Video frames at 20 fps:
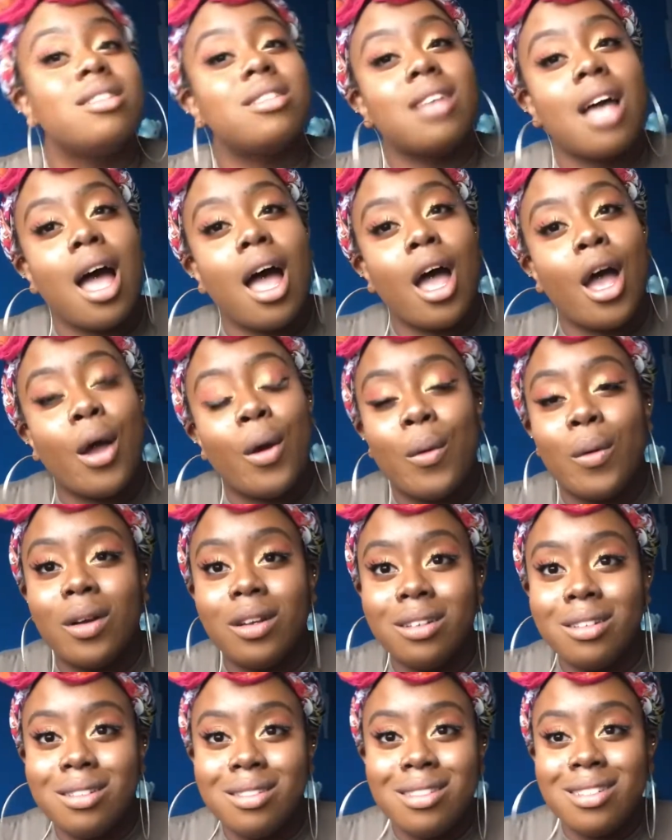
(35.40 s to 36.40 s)
So
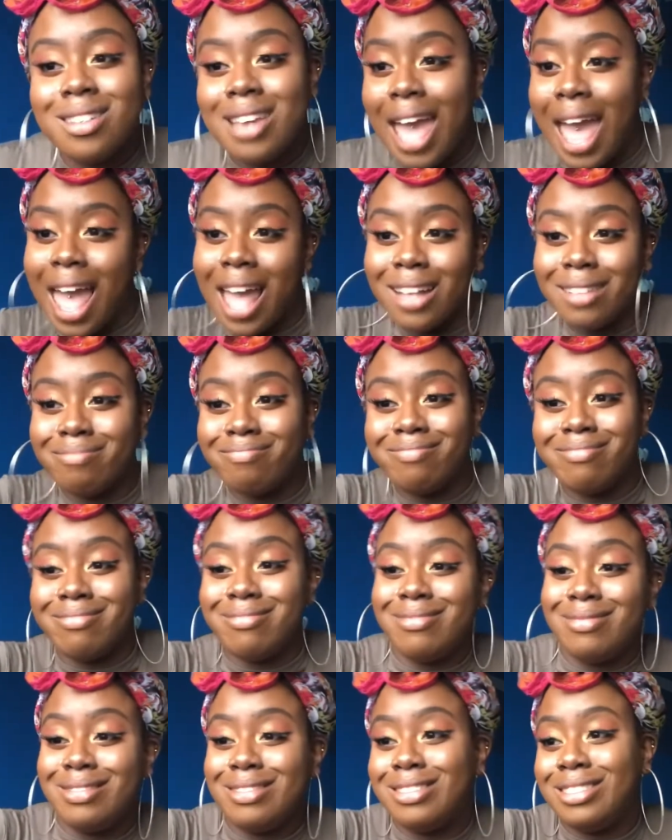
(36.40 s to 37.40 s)
get
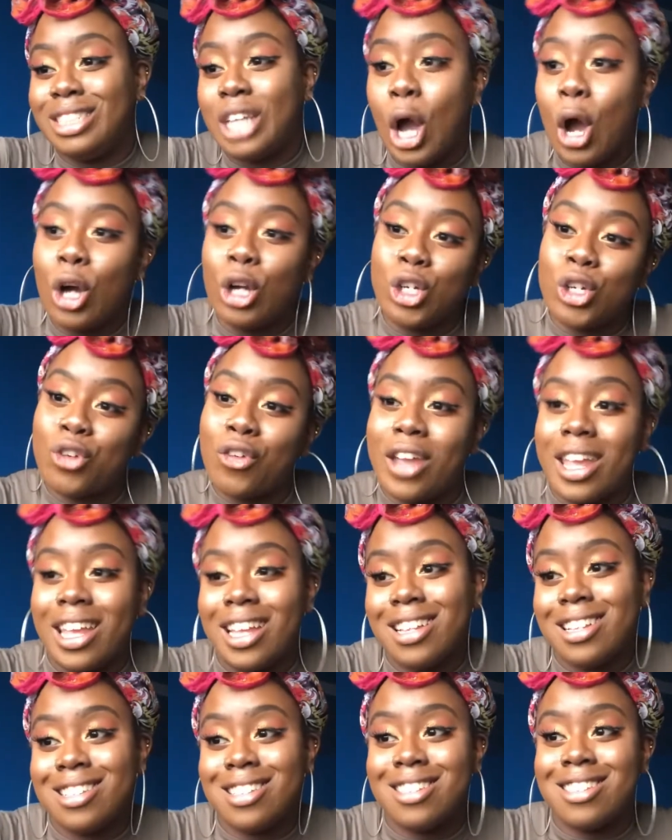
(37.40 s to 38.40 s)
your hot
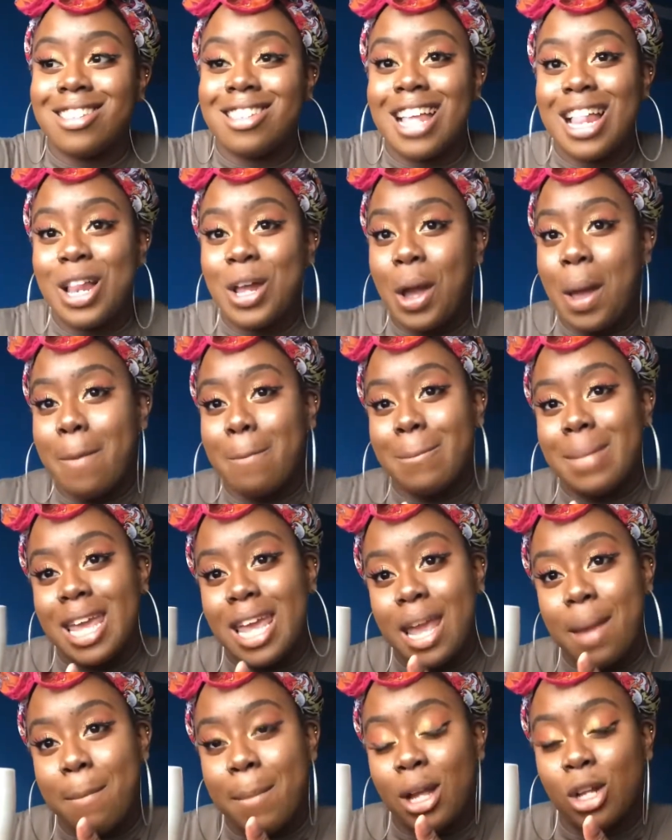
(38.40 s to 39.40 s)
drinks. Look at
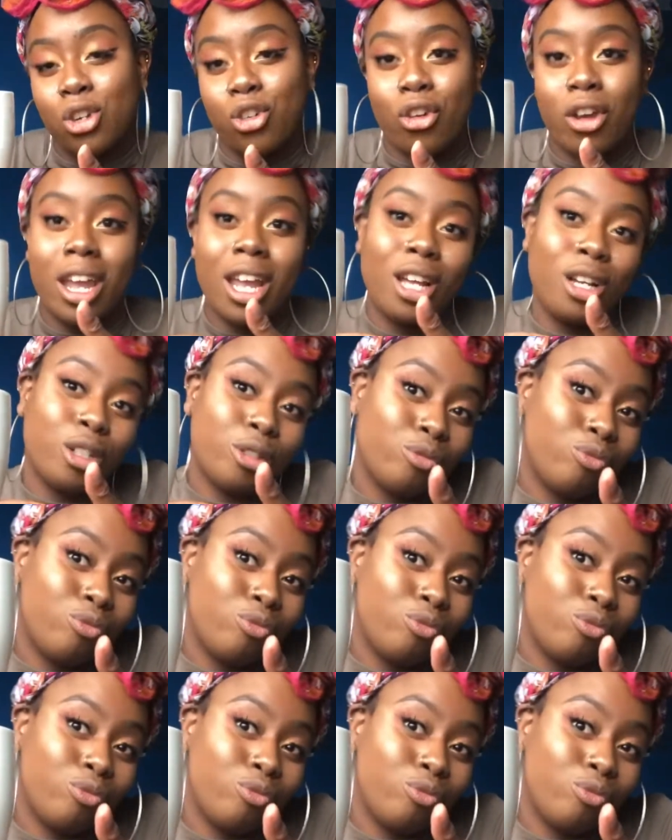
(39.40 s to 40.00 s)
me, my drink.